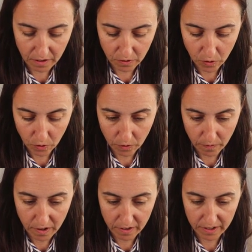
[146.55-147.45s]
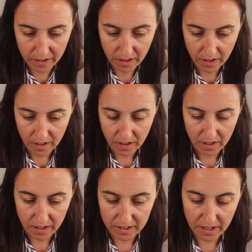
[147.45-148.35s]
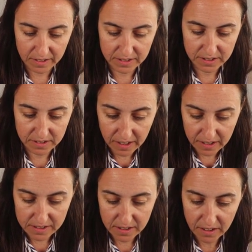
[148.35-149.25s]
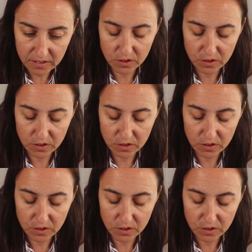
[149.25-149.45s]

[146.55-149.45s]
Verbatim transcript: a query against the data set.